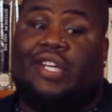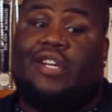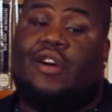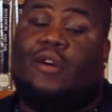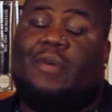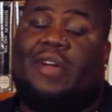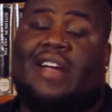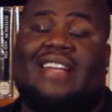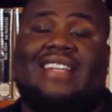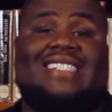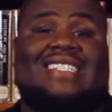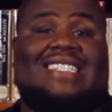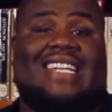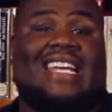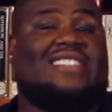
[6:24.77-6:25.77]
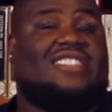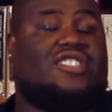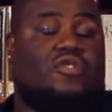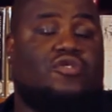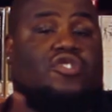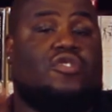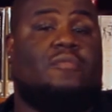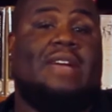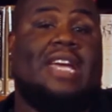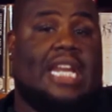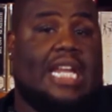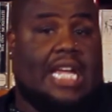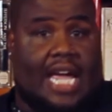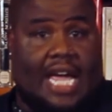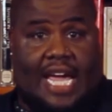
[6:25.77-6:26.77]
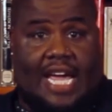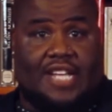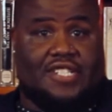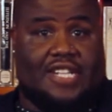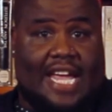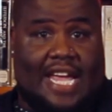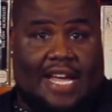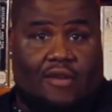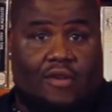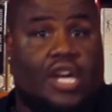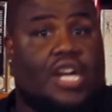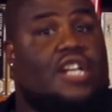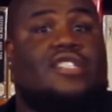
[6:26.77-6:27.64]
You know, we're in the social media age now.